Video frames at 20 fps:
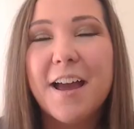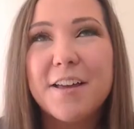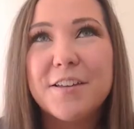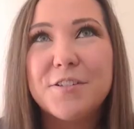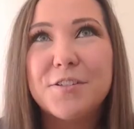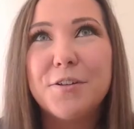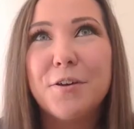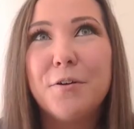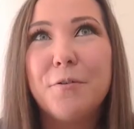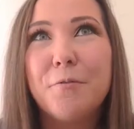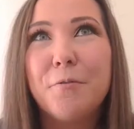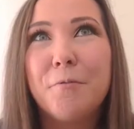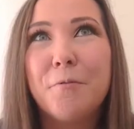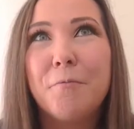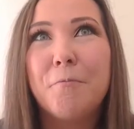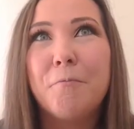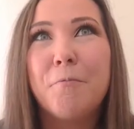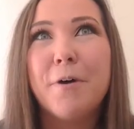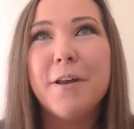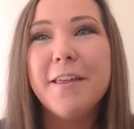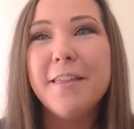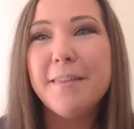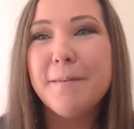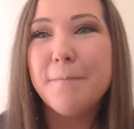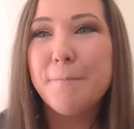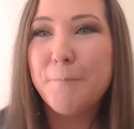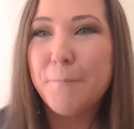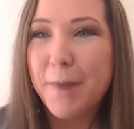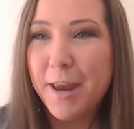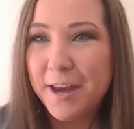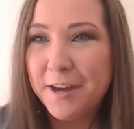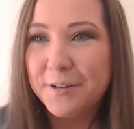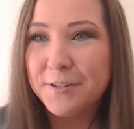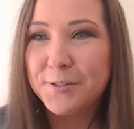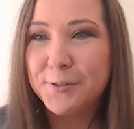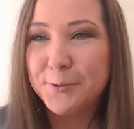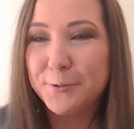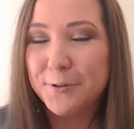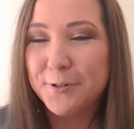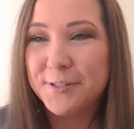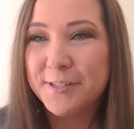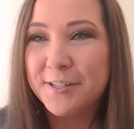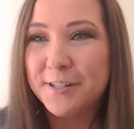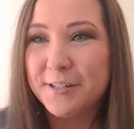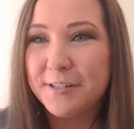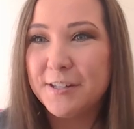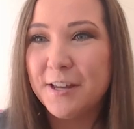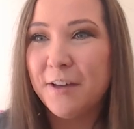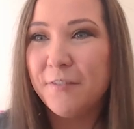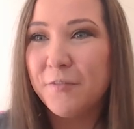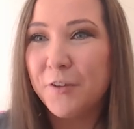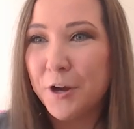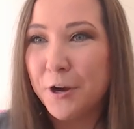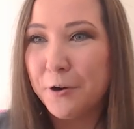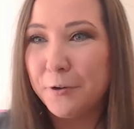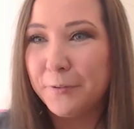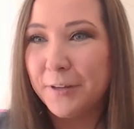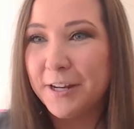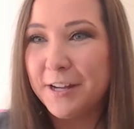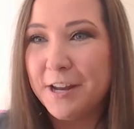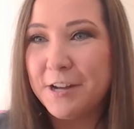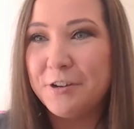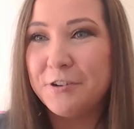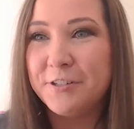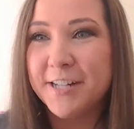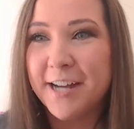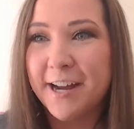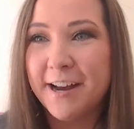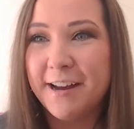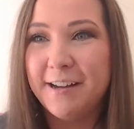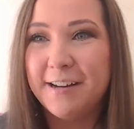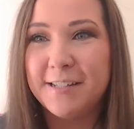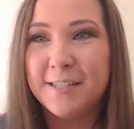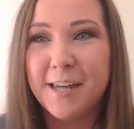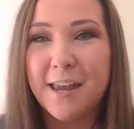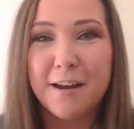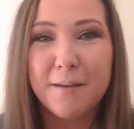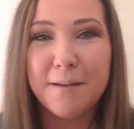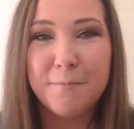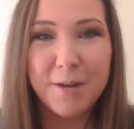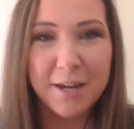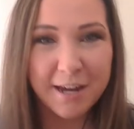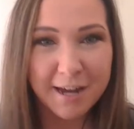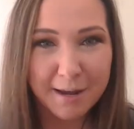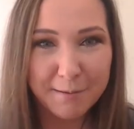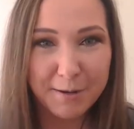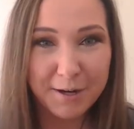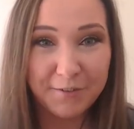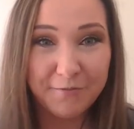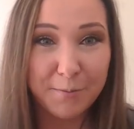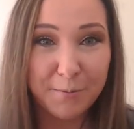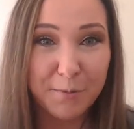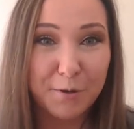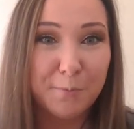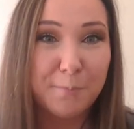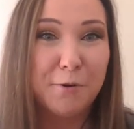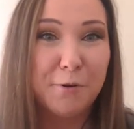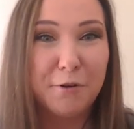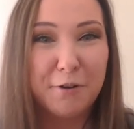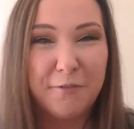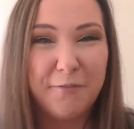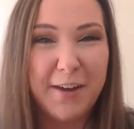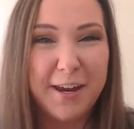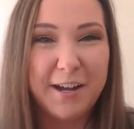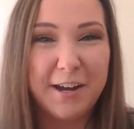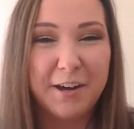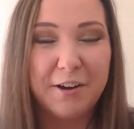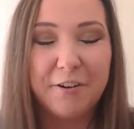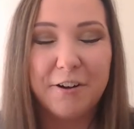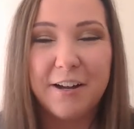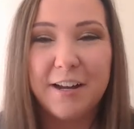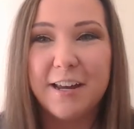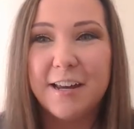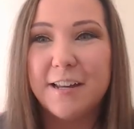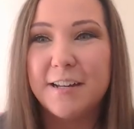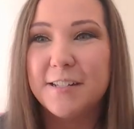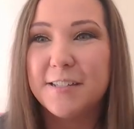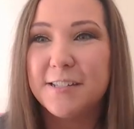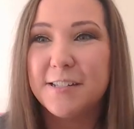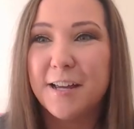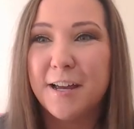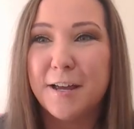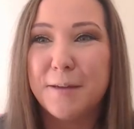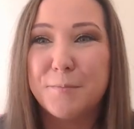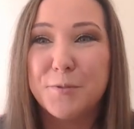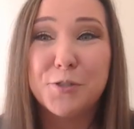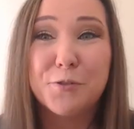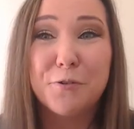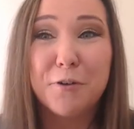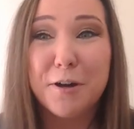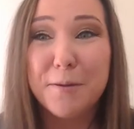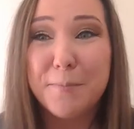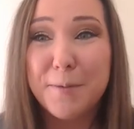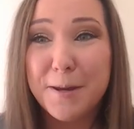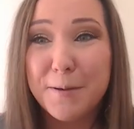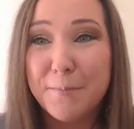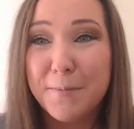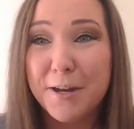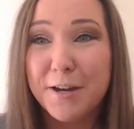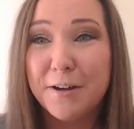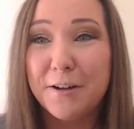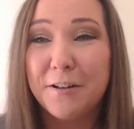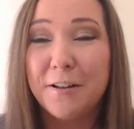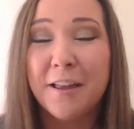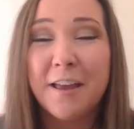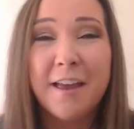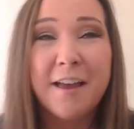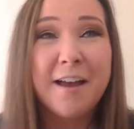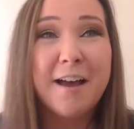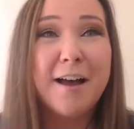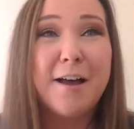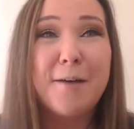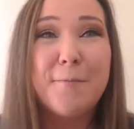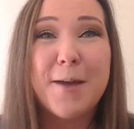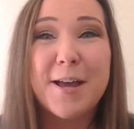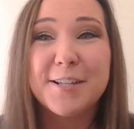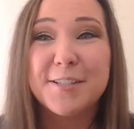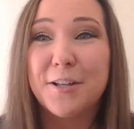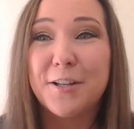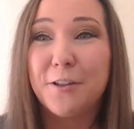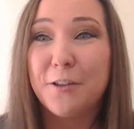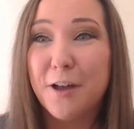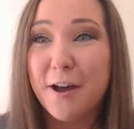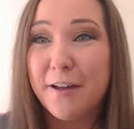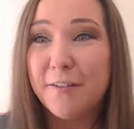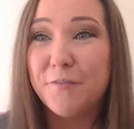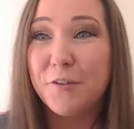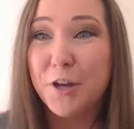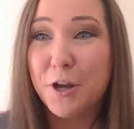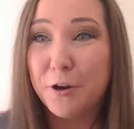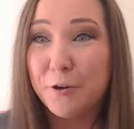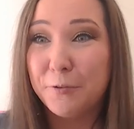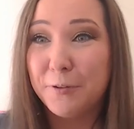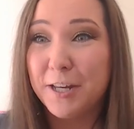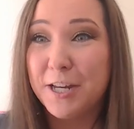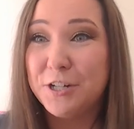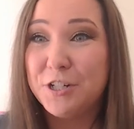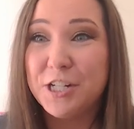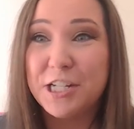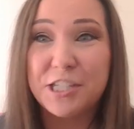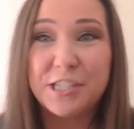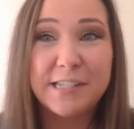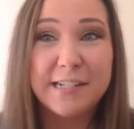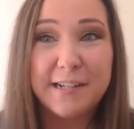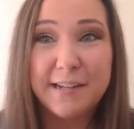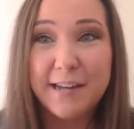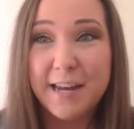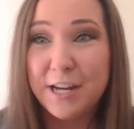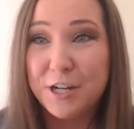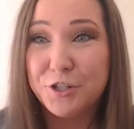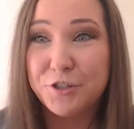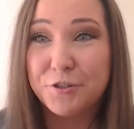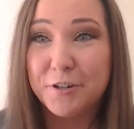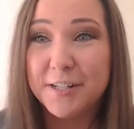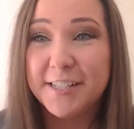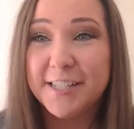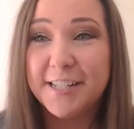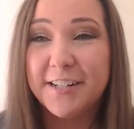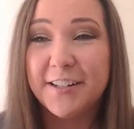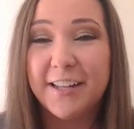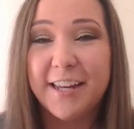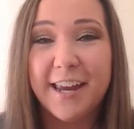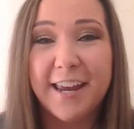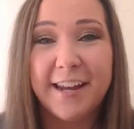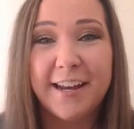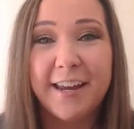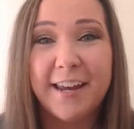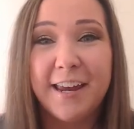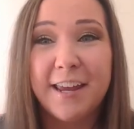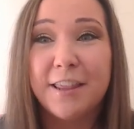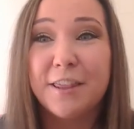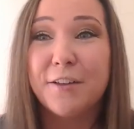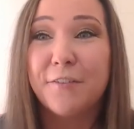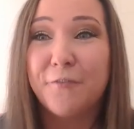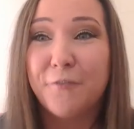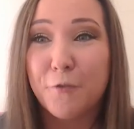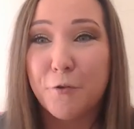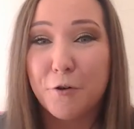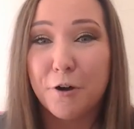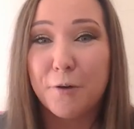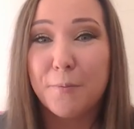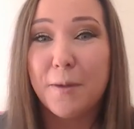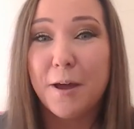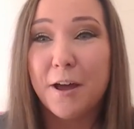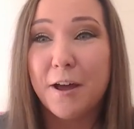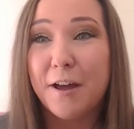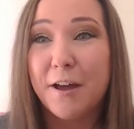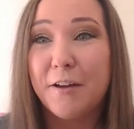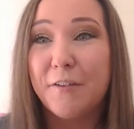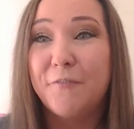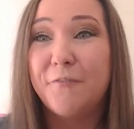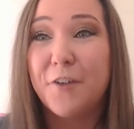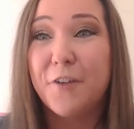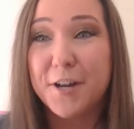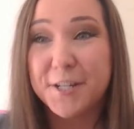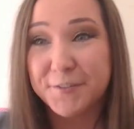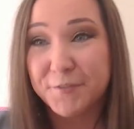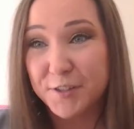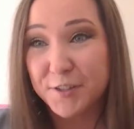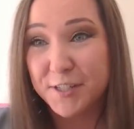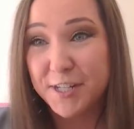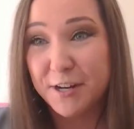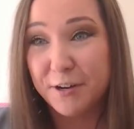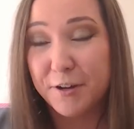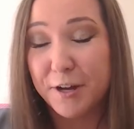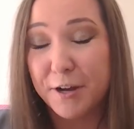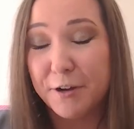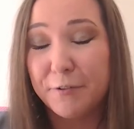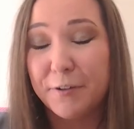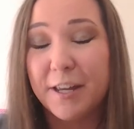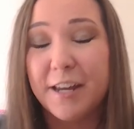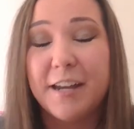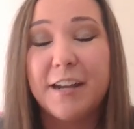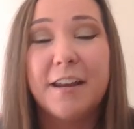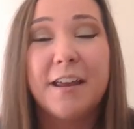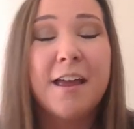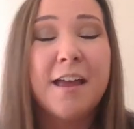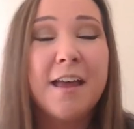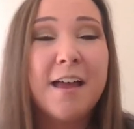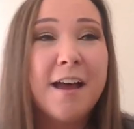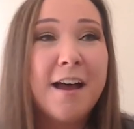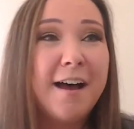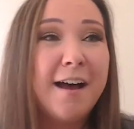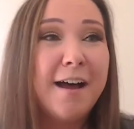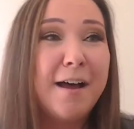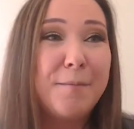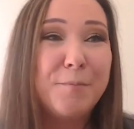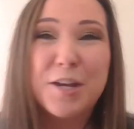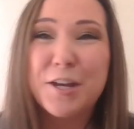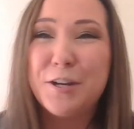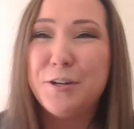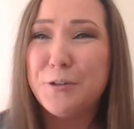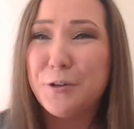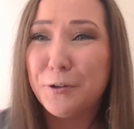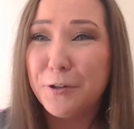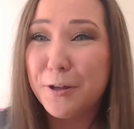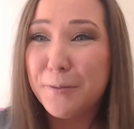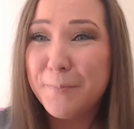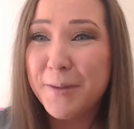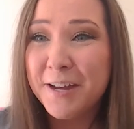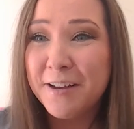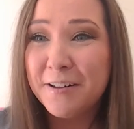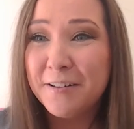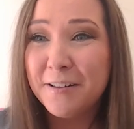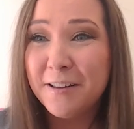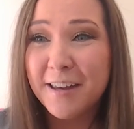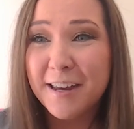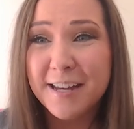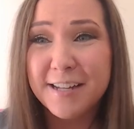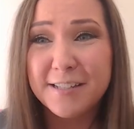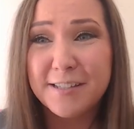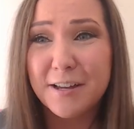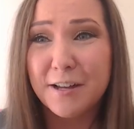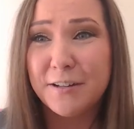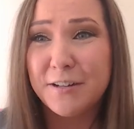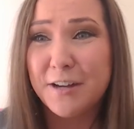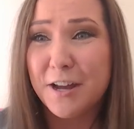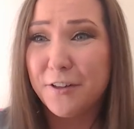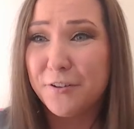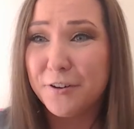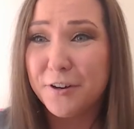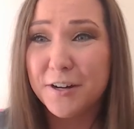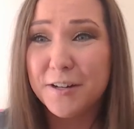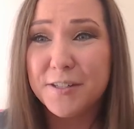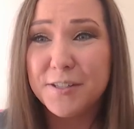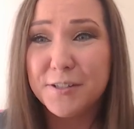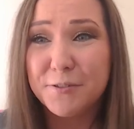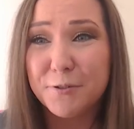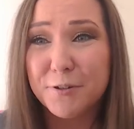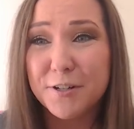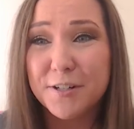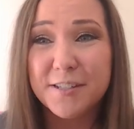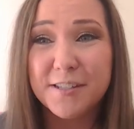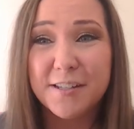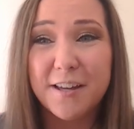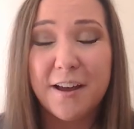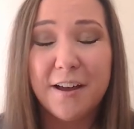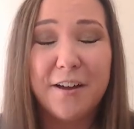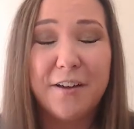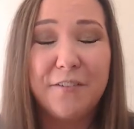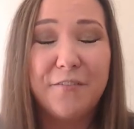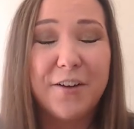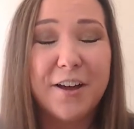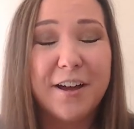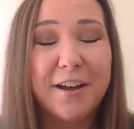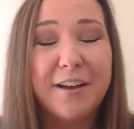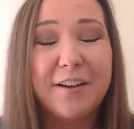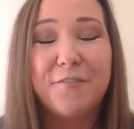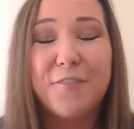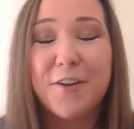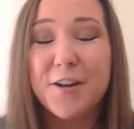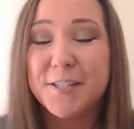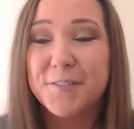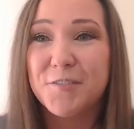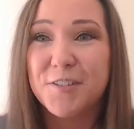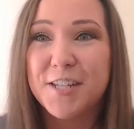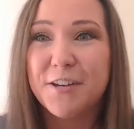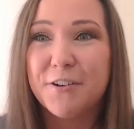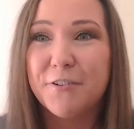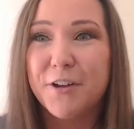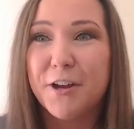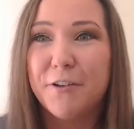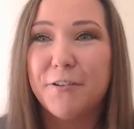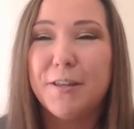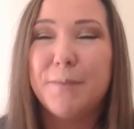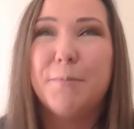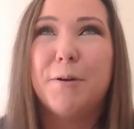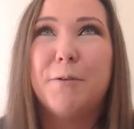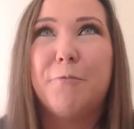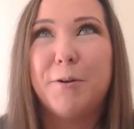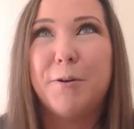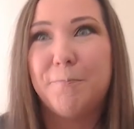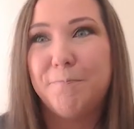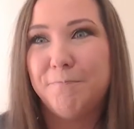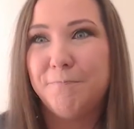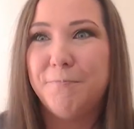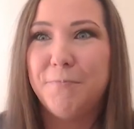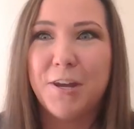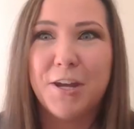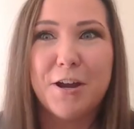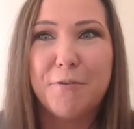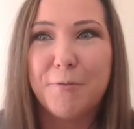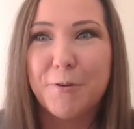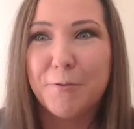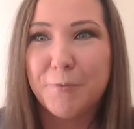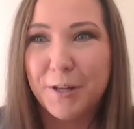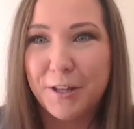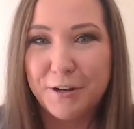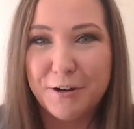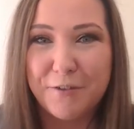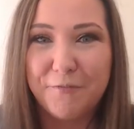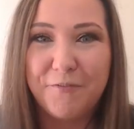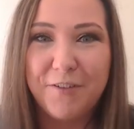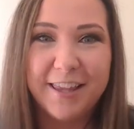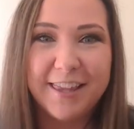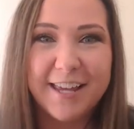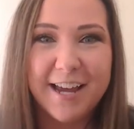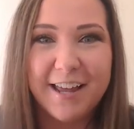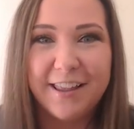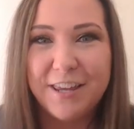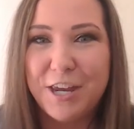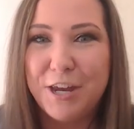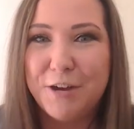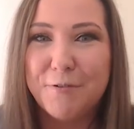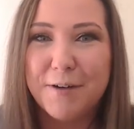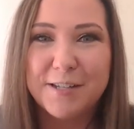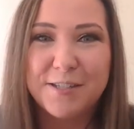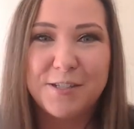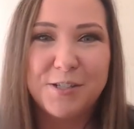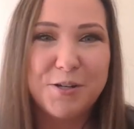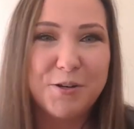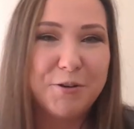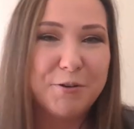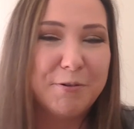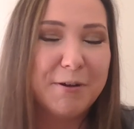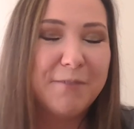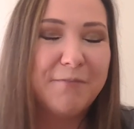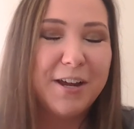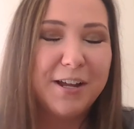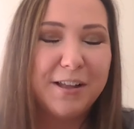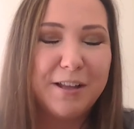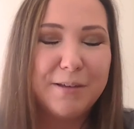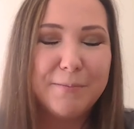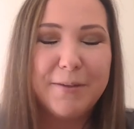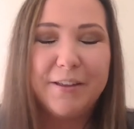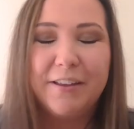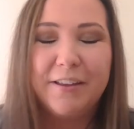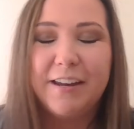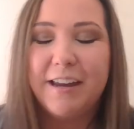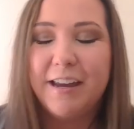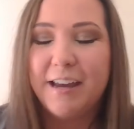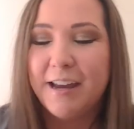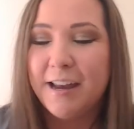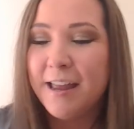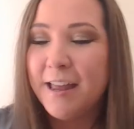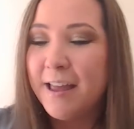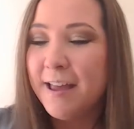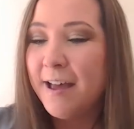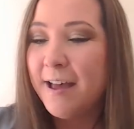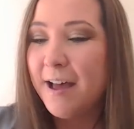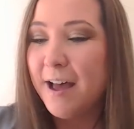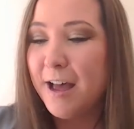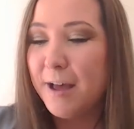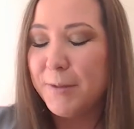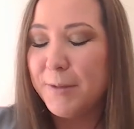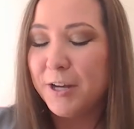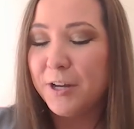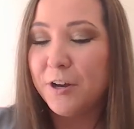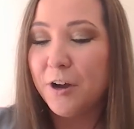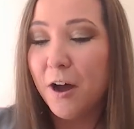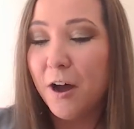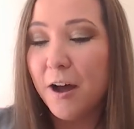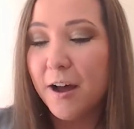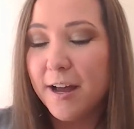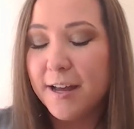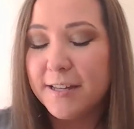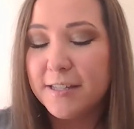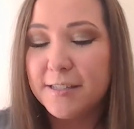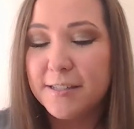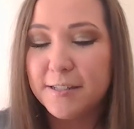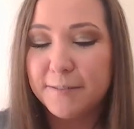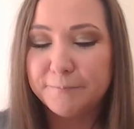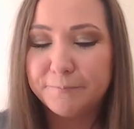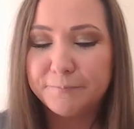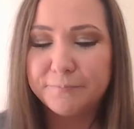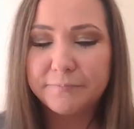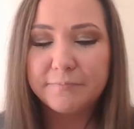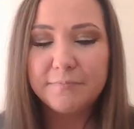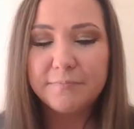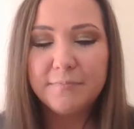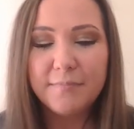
Yeah. So one of the main sources of choline in your diet is going to be coming from your bulk feed ingredients. Um, soybean meal um, has a lot of choline just intrinsically in it in the form of phosphatidylcholine. Um, canola meal is another good source of uh, phosphatidylcholine, but we, you know we really don't feed that in the U.S. due to availability um, and cost.